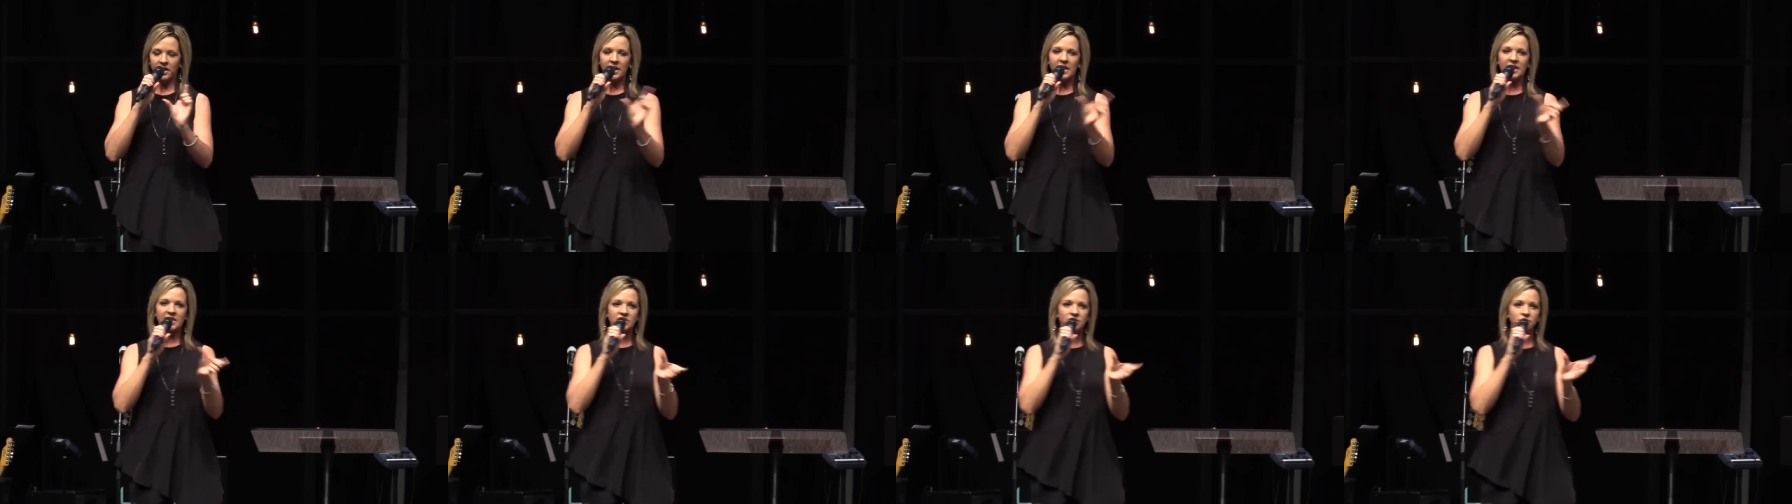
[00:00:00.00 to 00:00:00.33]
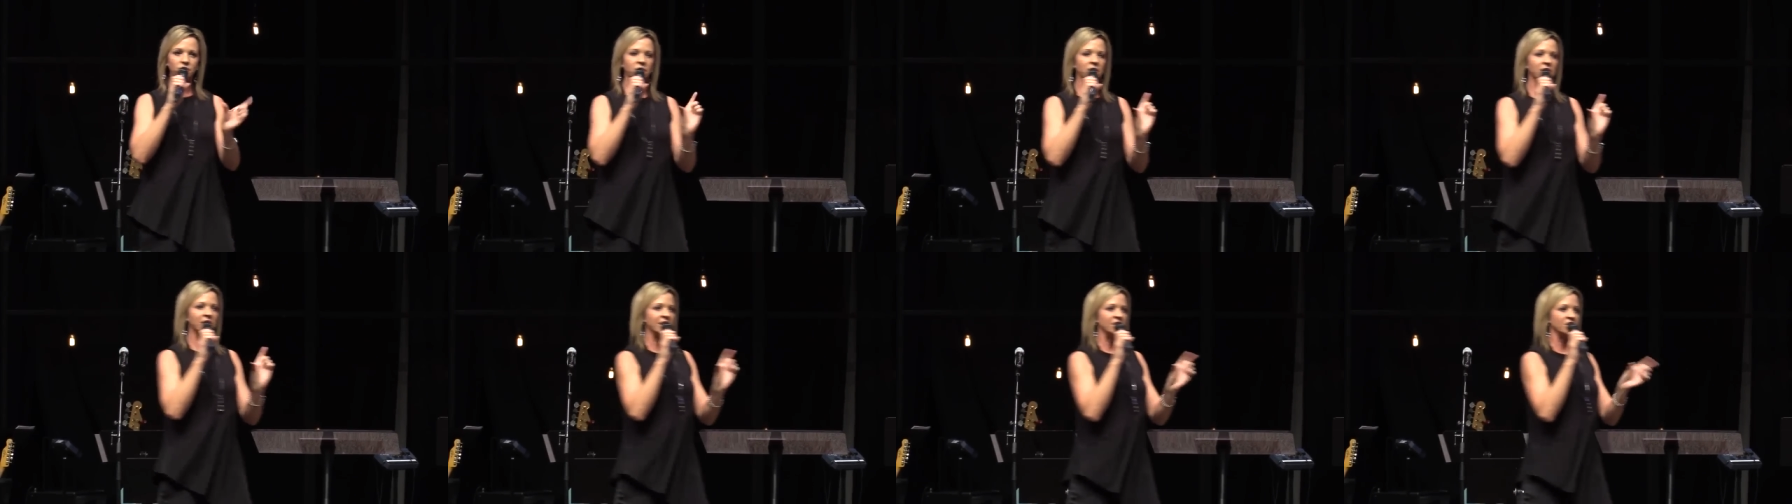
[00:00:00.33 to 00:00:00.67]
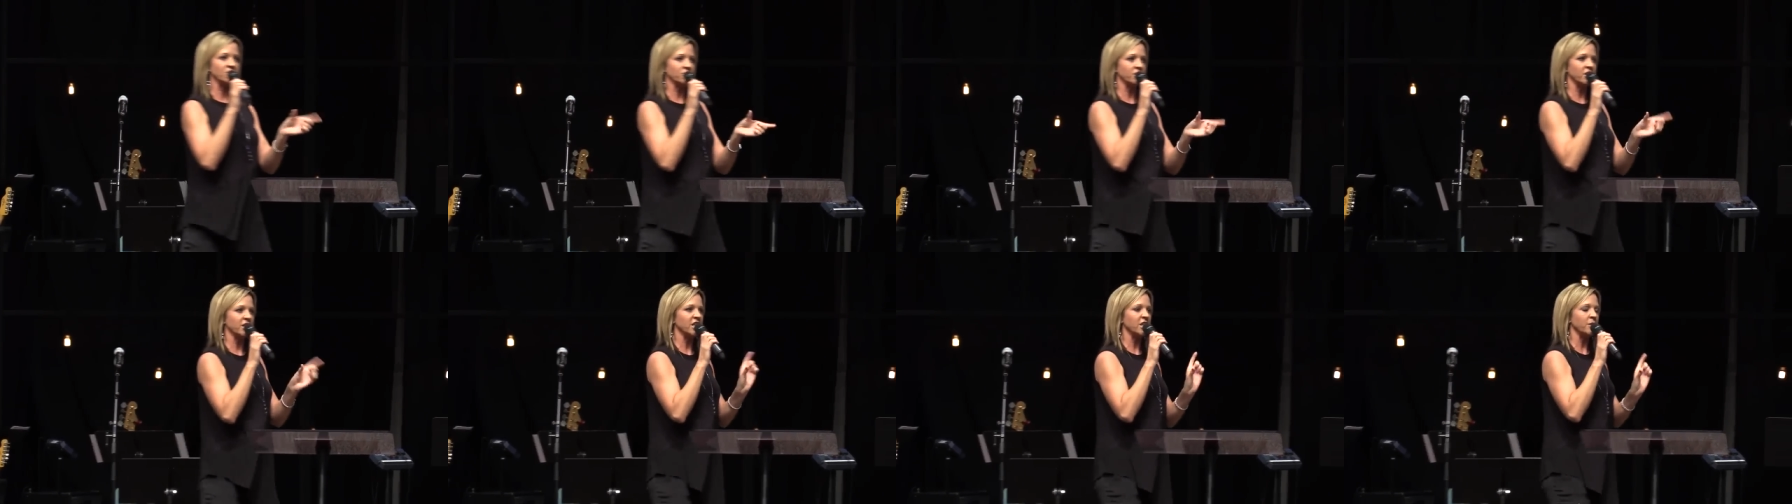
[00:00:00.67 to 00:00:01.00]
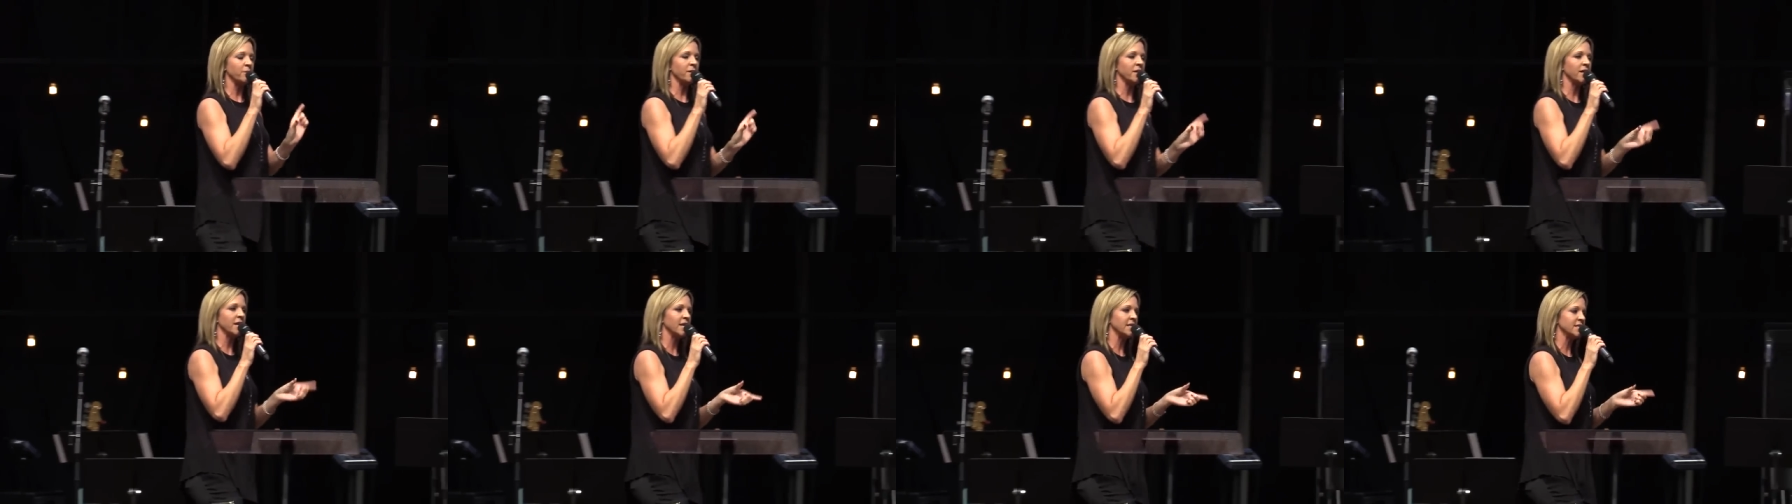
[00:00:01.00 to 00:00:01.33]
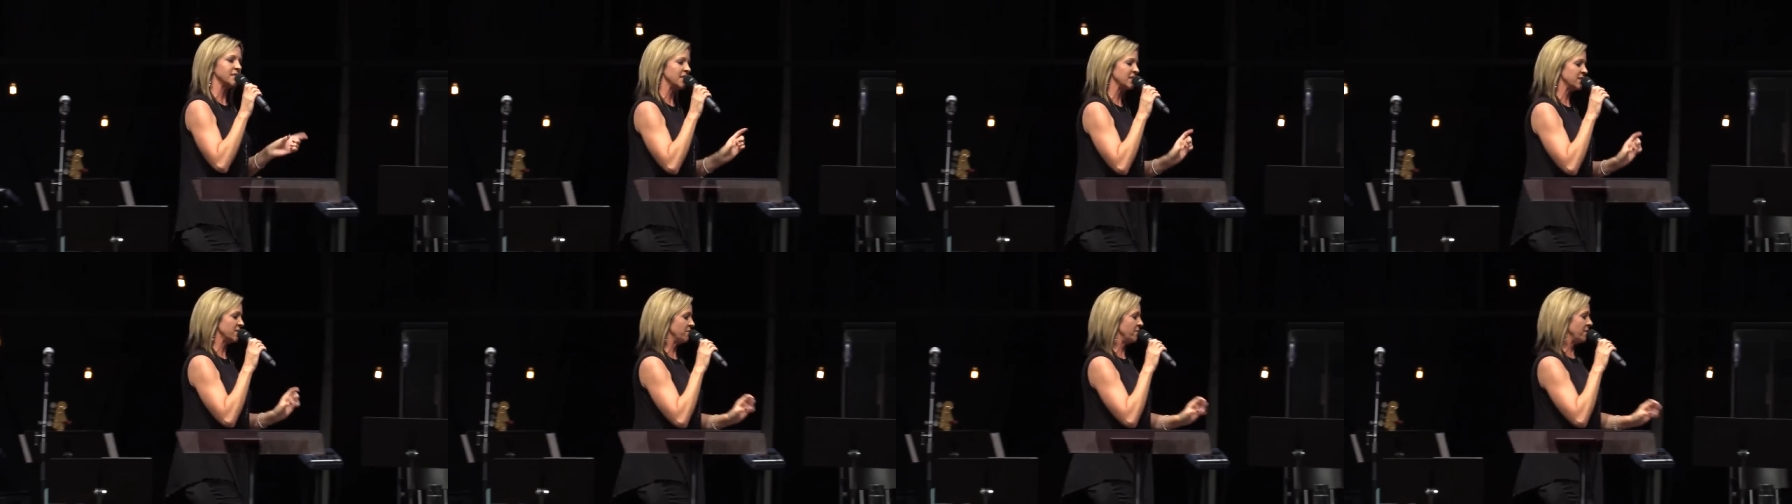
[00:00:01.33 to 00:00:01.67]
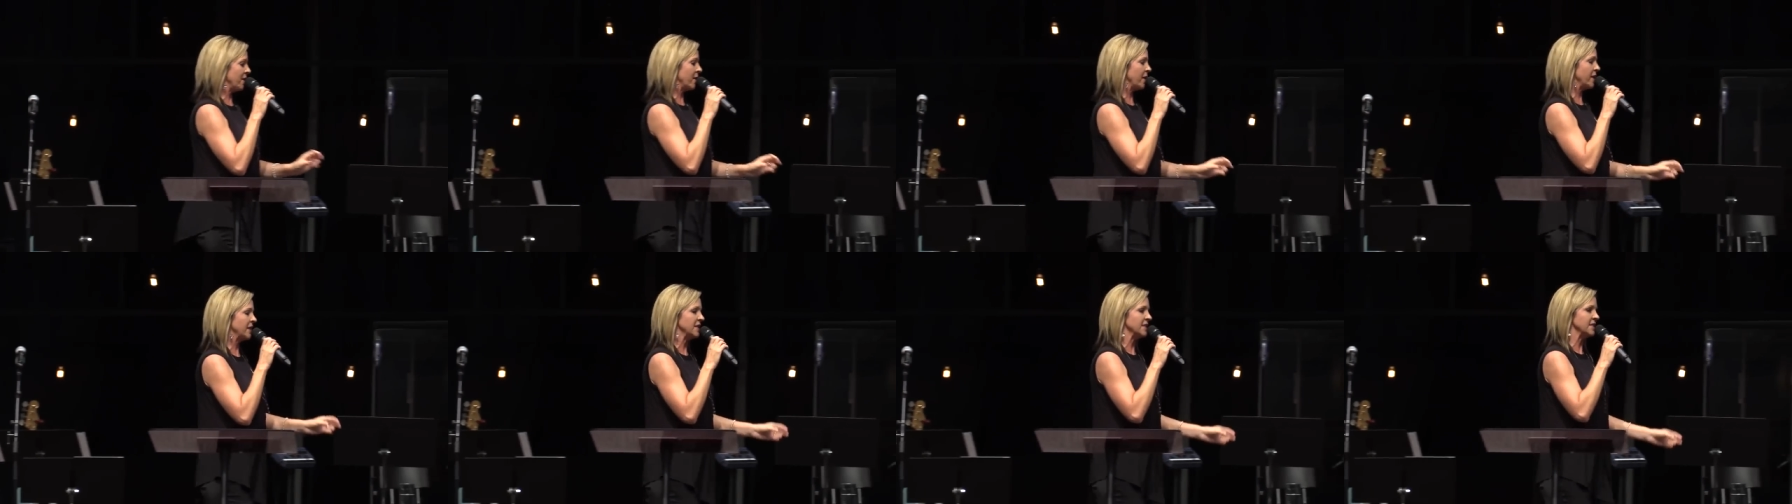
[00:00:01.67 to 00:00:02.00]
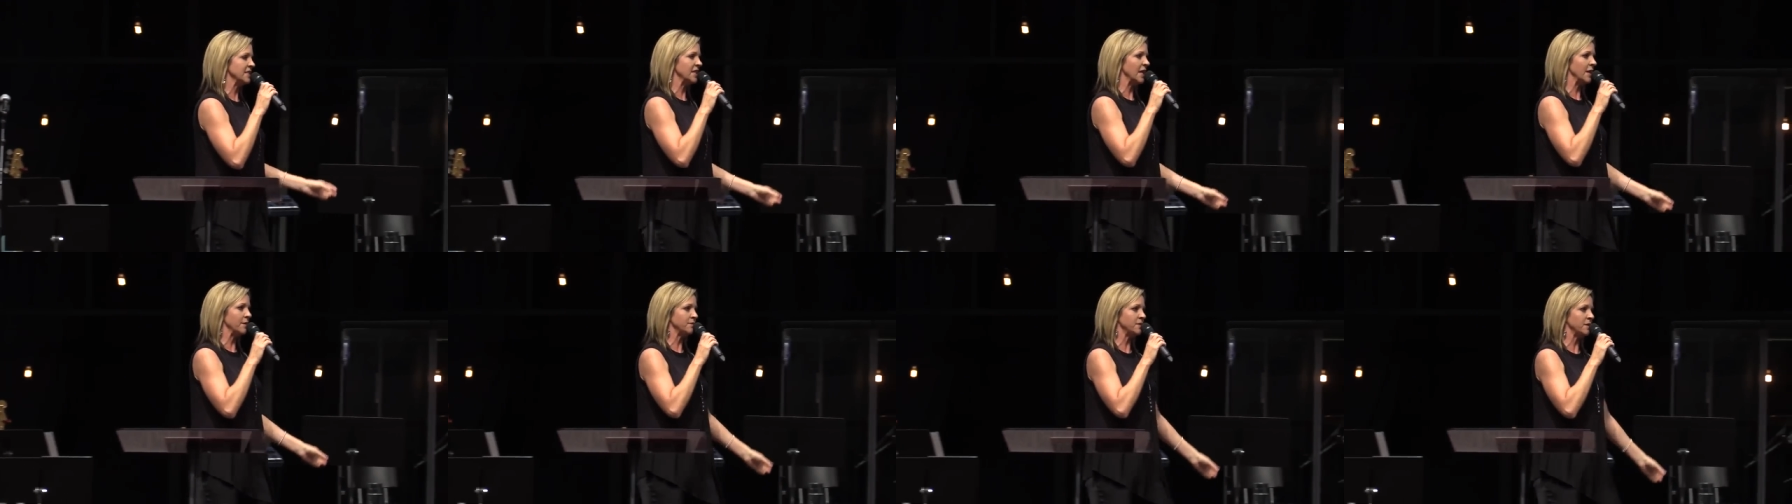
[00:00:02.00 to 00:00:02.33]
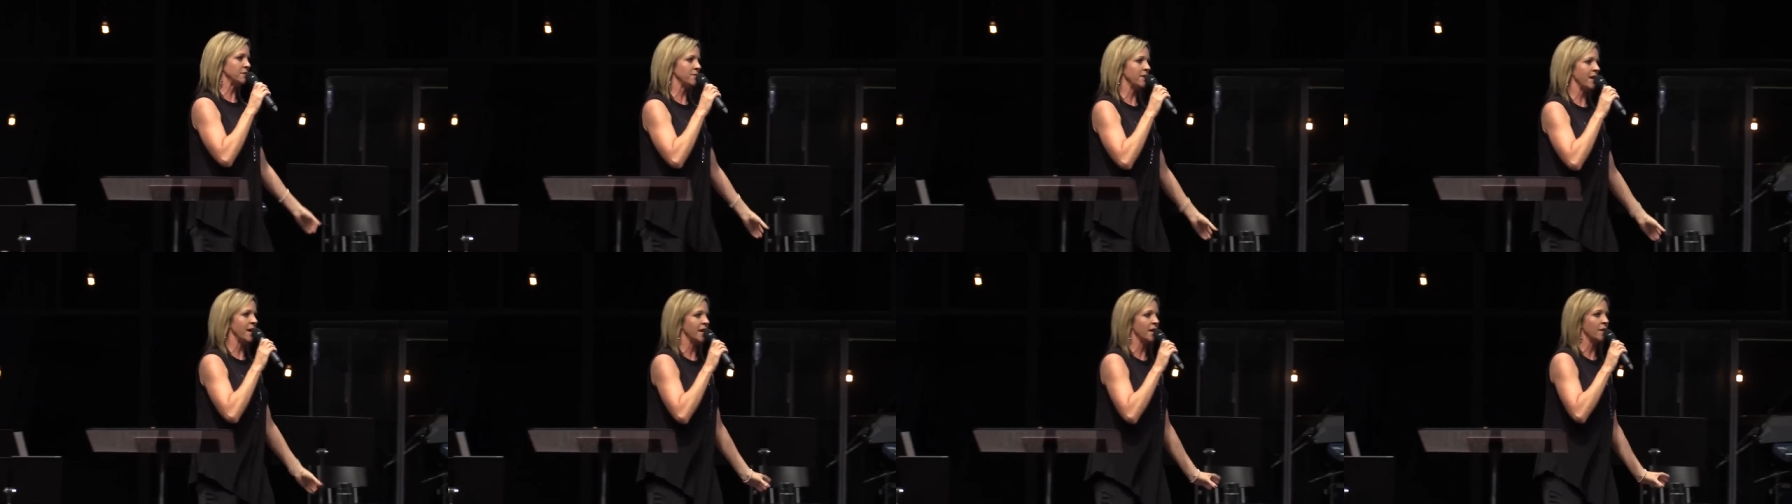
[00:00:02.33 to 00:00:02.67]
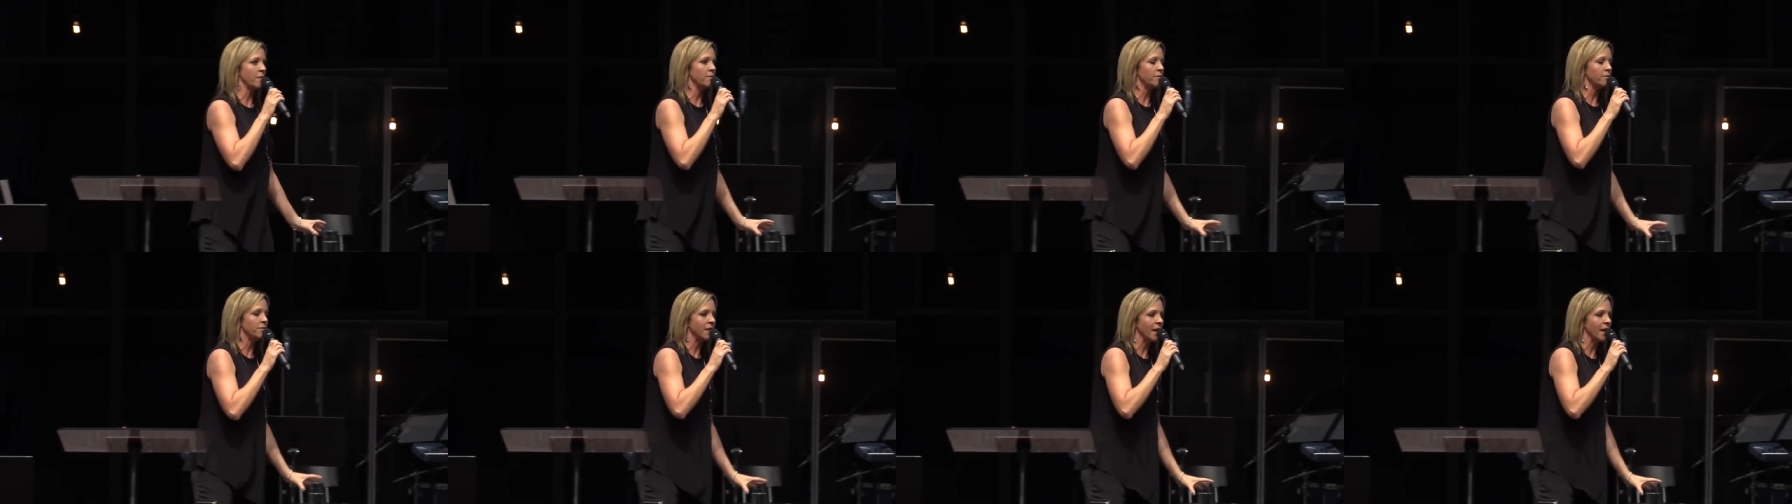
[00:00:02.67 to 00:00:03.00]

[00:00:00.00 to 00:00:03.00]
It's really tricky because it's very deceptive and it